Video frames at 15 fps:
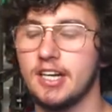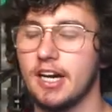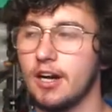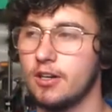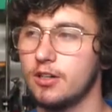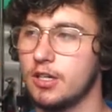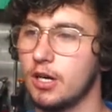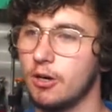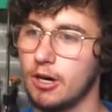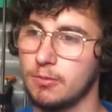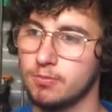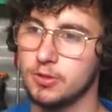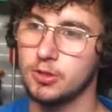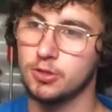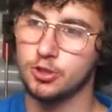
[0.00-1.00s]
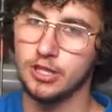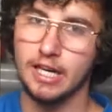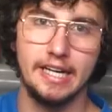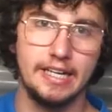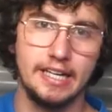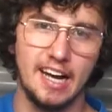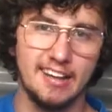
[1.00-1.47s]
I'll go up to
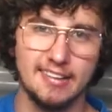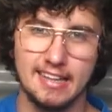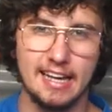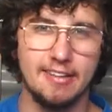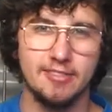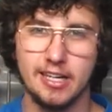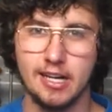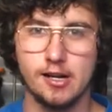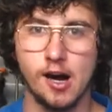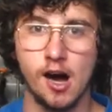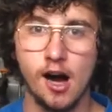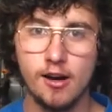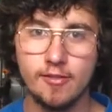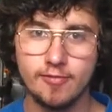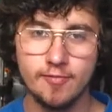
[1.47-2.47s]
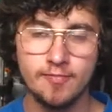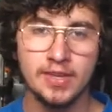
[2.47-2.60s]
shade 11.5,